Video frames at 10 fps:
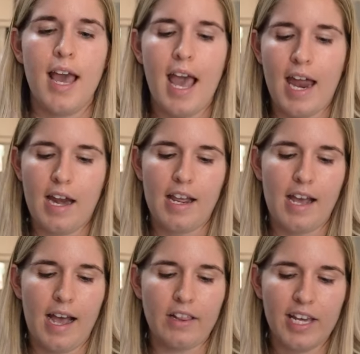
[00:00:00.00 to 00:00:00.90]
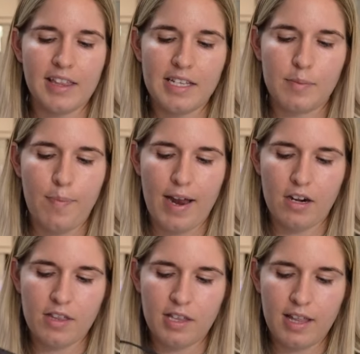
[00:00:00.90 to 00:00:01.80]
And I like this
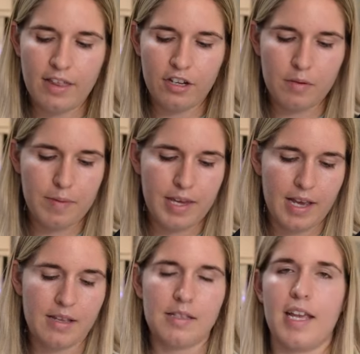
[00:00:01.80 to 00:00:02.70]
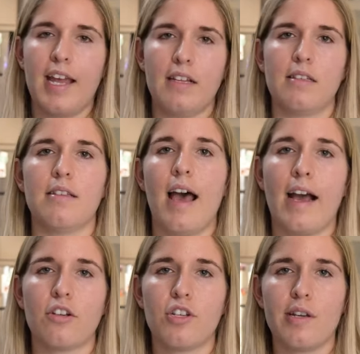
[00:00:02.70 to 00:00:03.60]
better than leather because it's
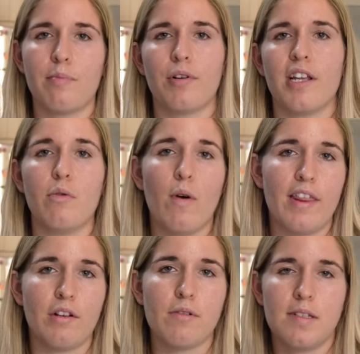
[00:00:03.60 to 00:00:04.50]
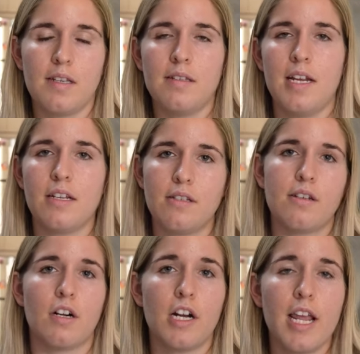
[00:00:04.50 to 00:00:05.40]
actually pretty weather resistant and
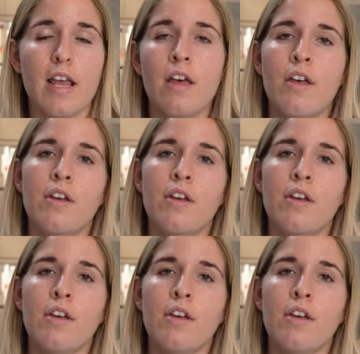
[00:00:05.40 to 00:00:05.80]
sturdy.